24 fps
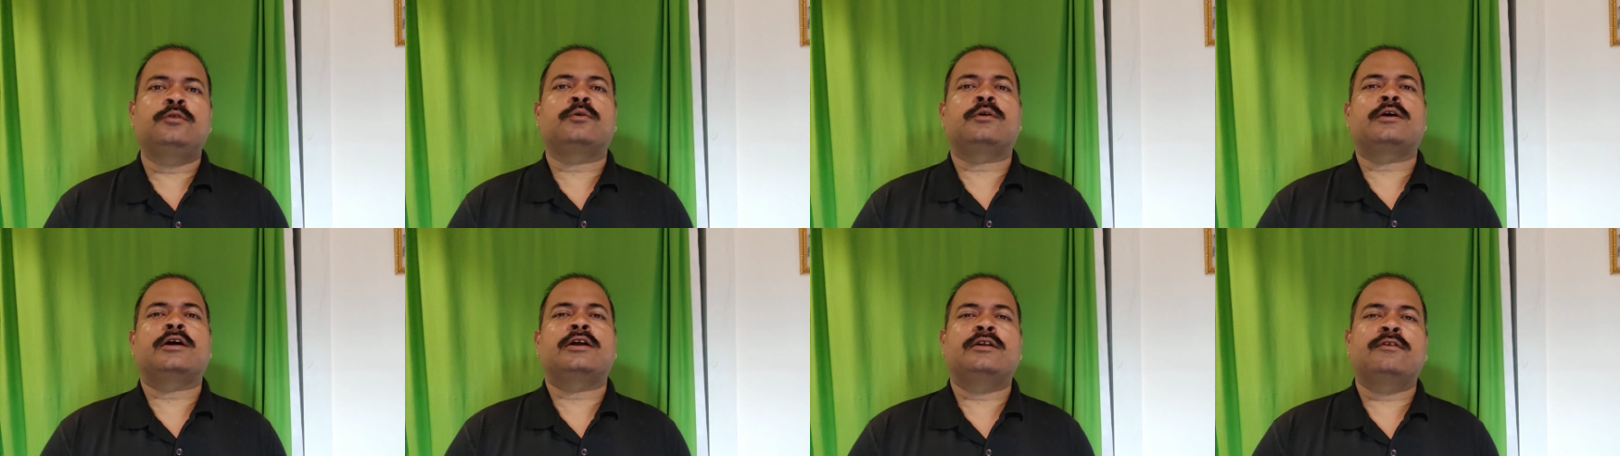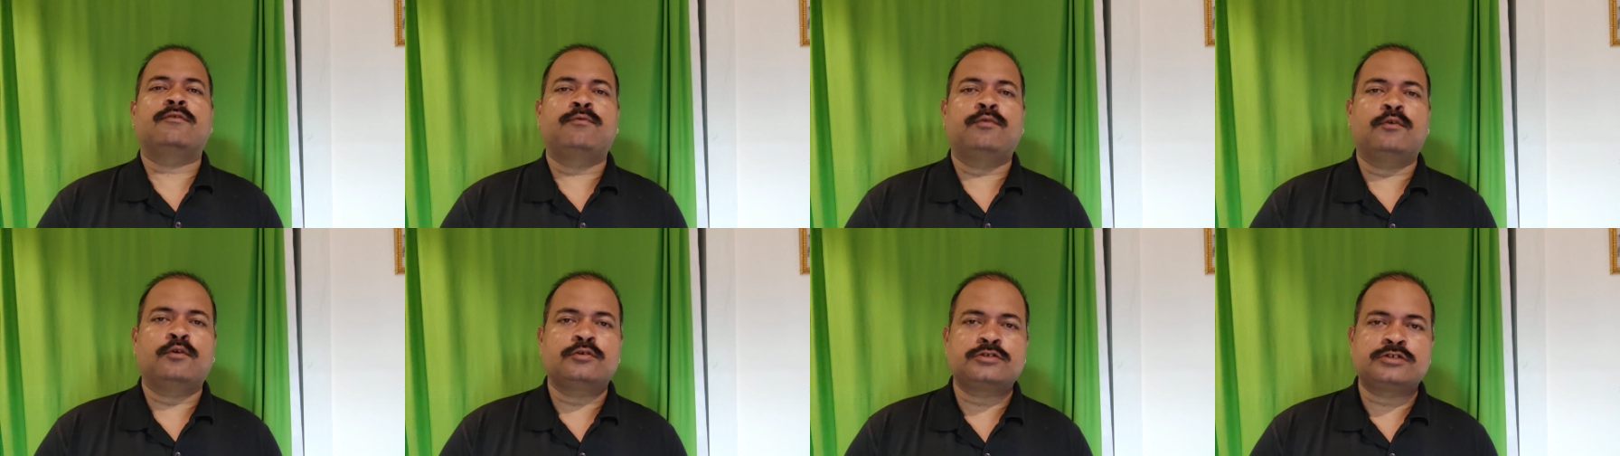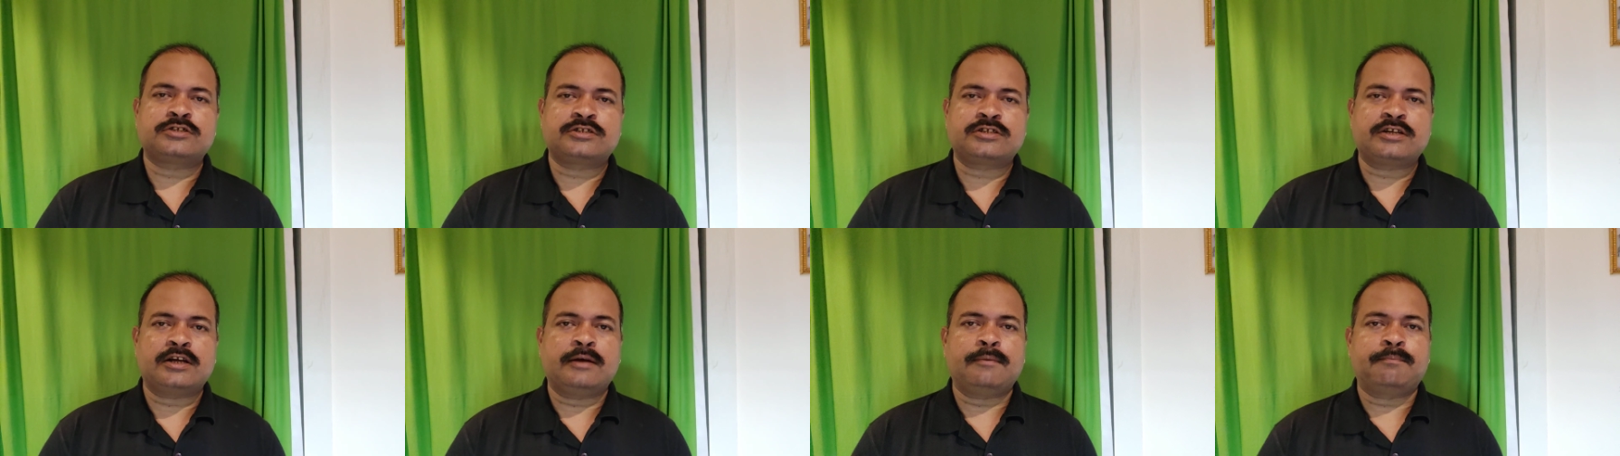look at the
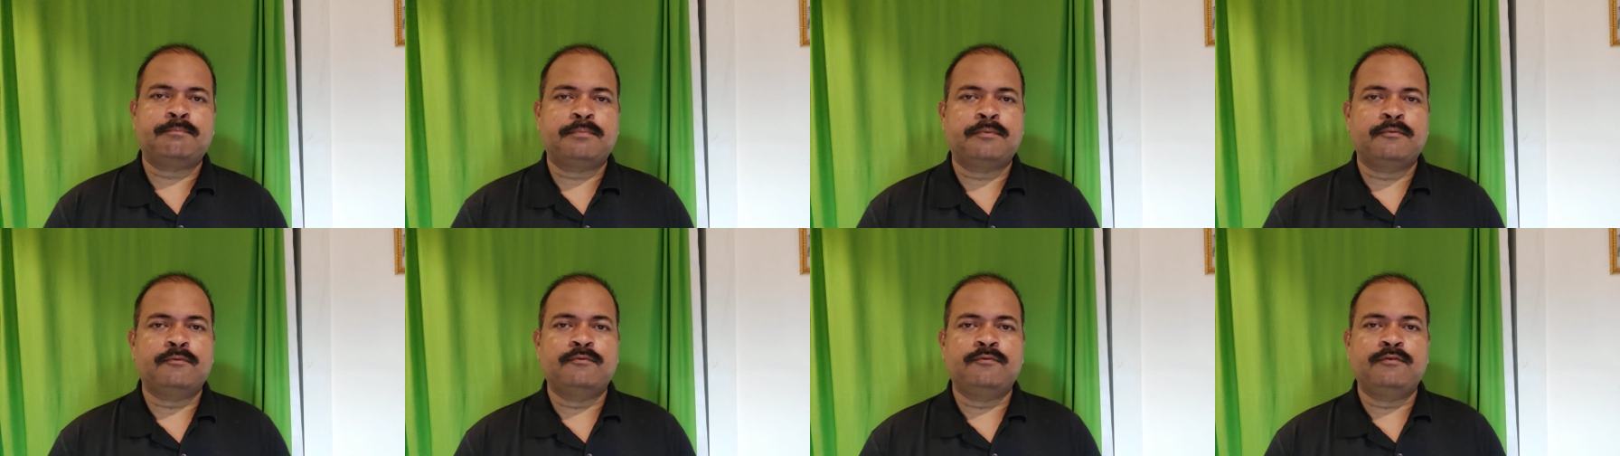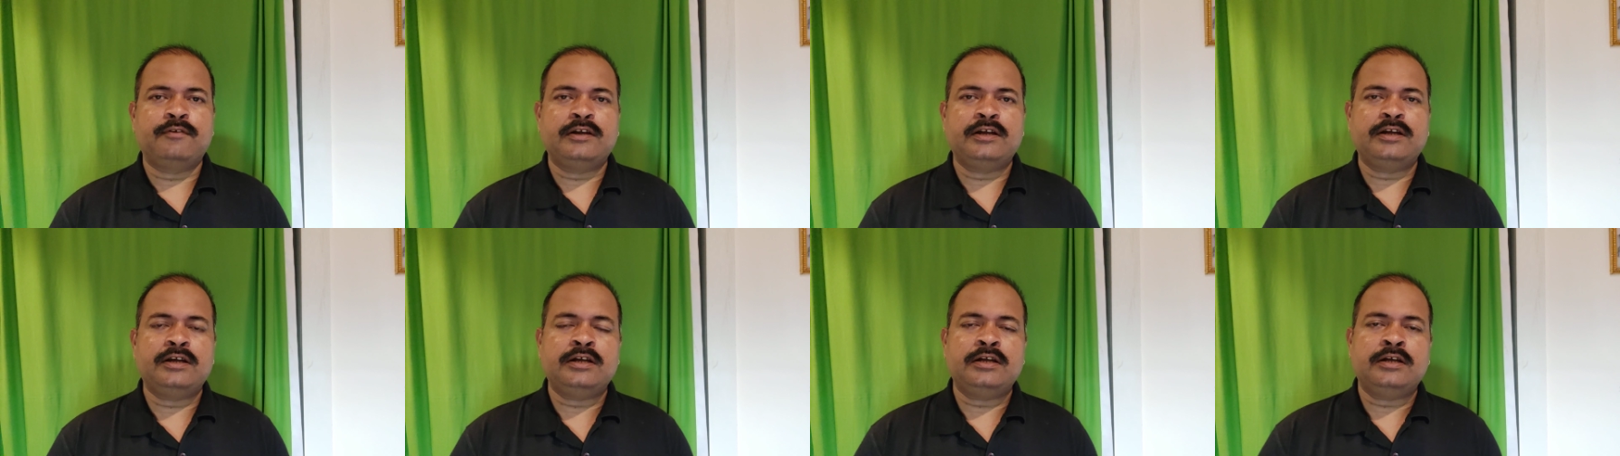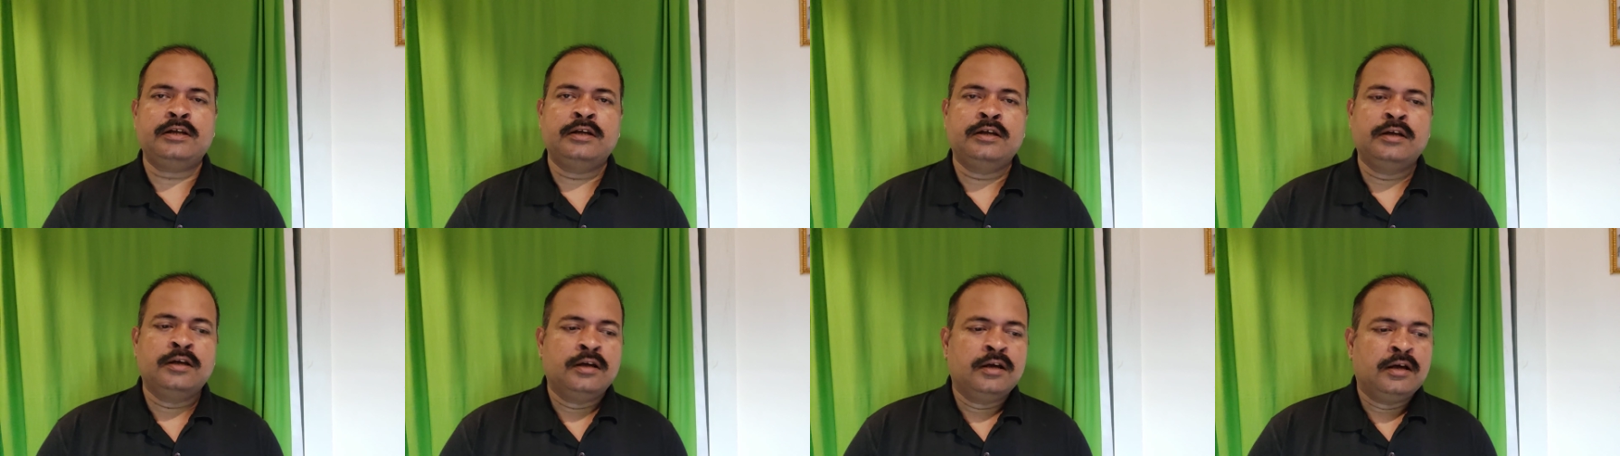fourth step,
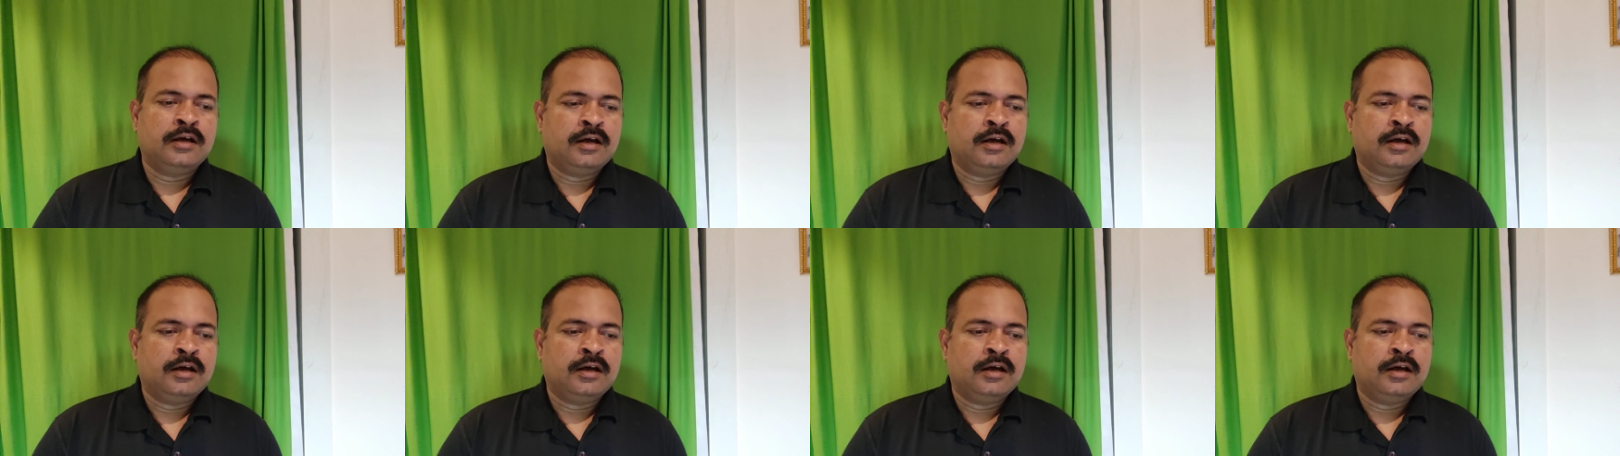we